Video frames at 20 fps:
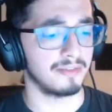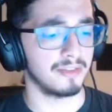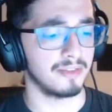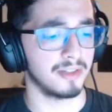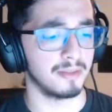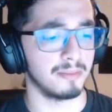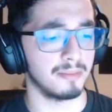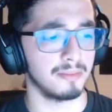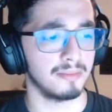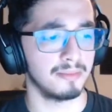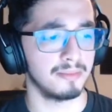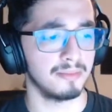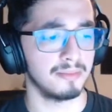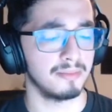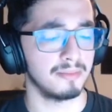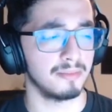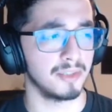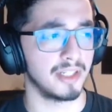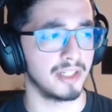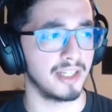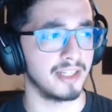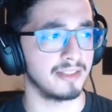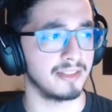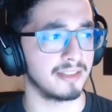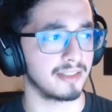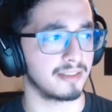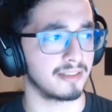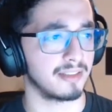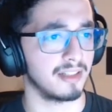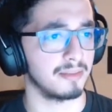from what
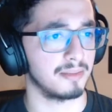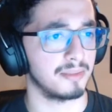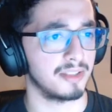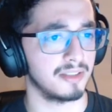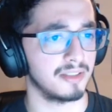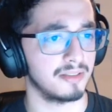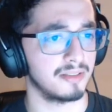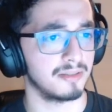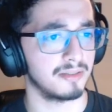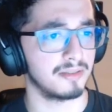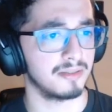ATEC taught me